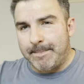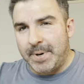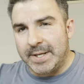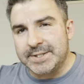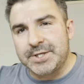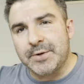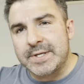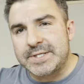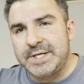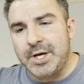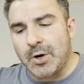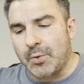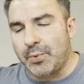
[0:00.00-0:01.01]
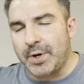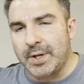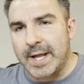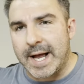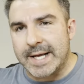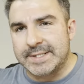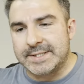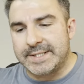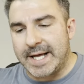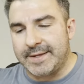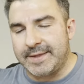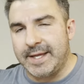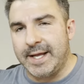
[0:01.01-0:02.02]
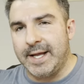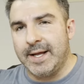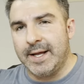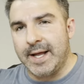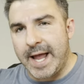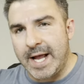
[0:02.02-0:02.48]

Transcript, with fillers: But until the CEO realizes that the